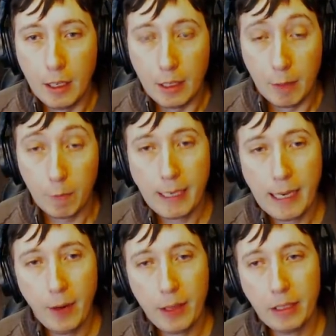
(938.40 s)
Right
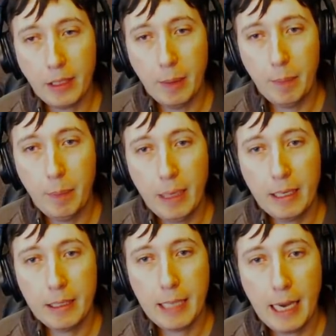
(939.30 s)
now I think the big
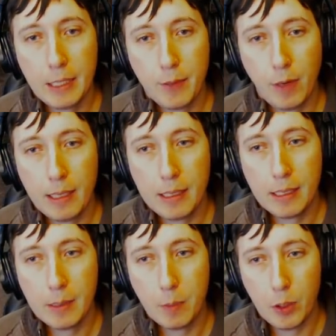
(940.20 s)
test for us
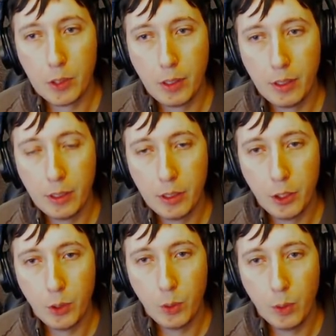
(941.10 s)
is we're starting to
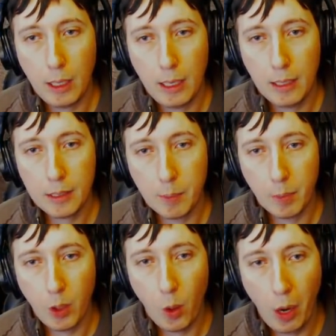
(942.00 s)
do some
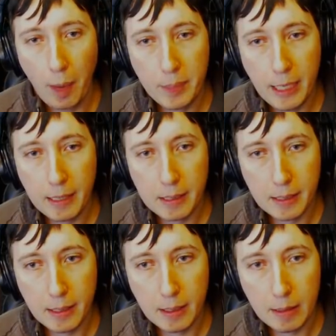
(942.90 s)
co-op
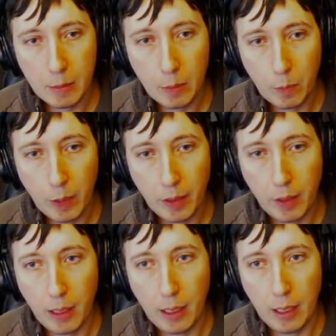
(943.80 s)
testing with
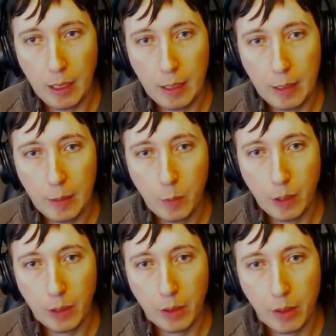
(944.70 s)
our
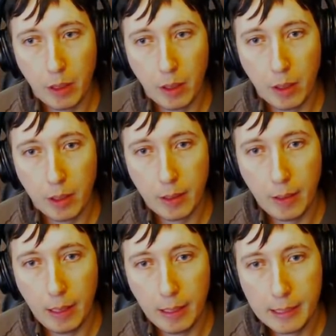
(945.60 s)

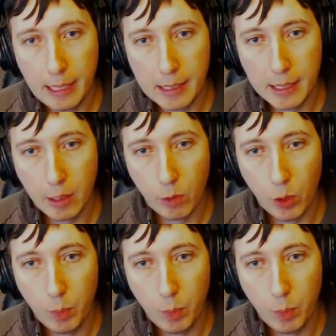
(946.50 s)
testing group